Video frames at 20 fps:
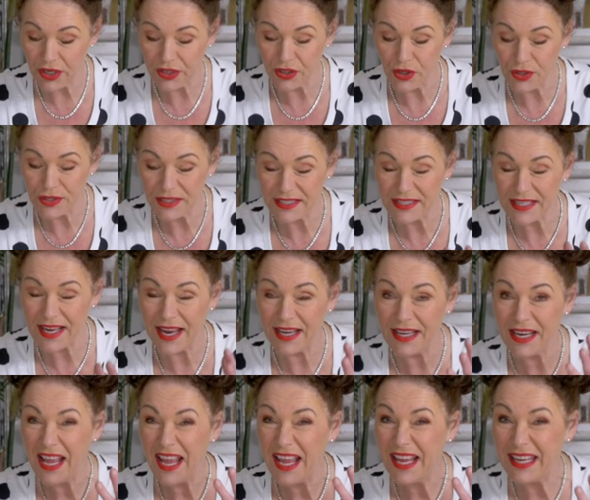a nuisance
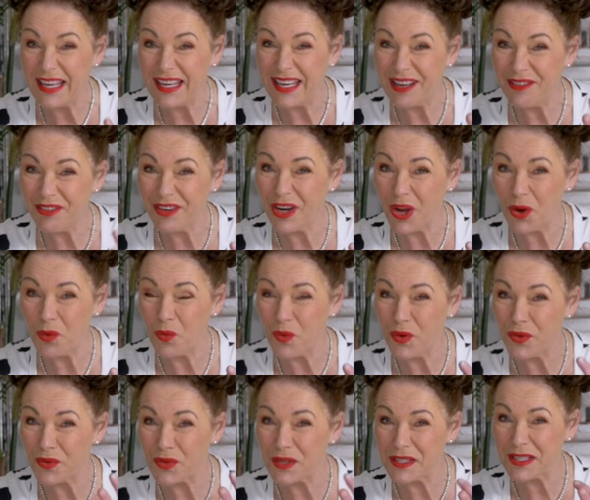and you never know
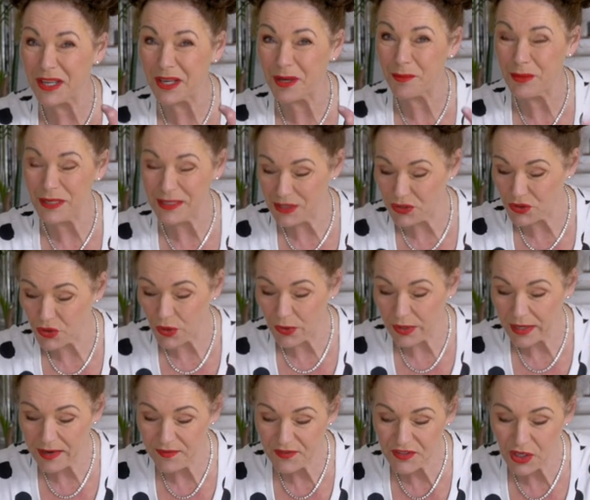whether it's going to be strong
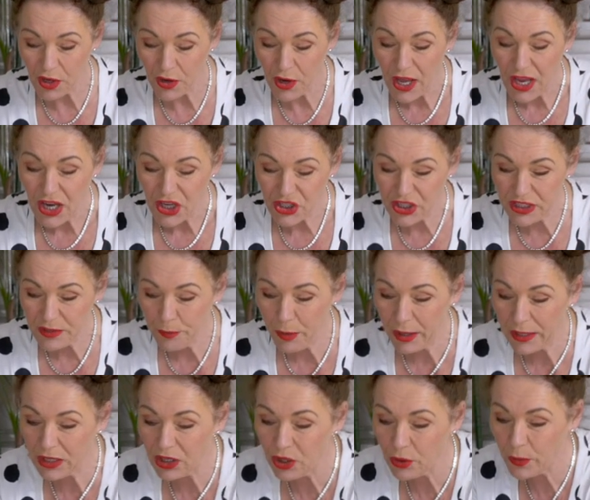enough. So just
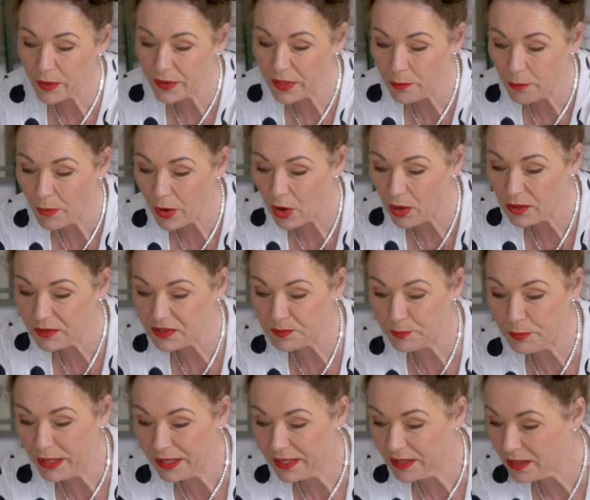by gluing them on,
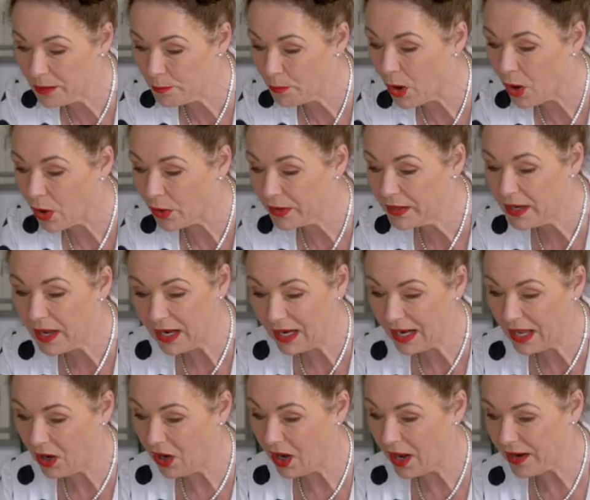pinning them on
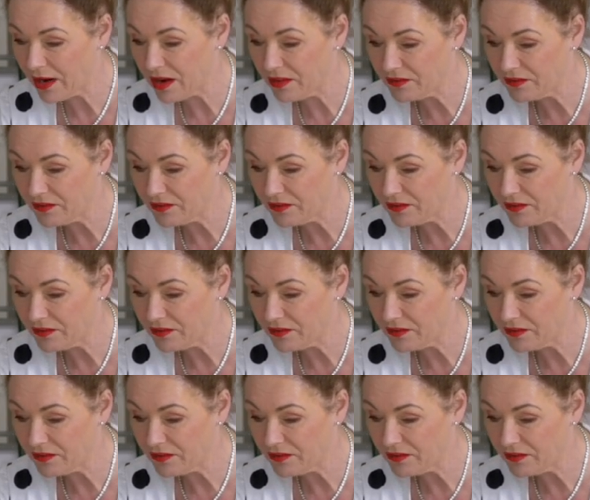like